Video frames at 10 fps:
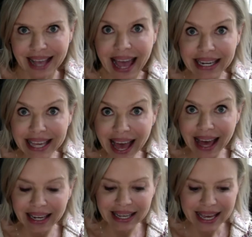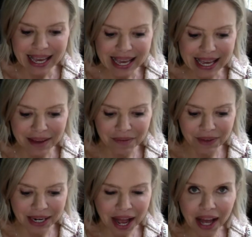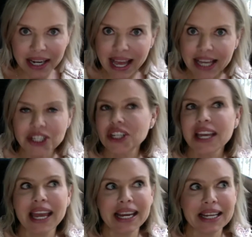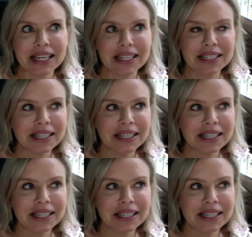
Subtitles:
And yet, if an uneducated,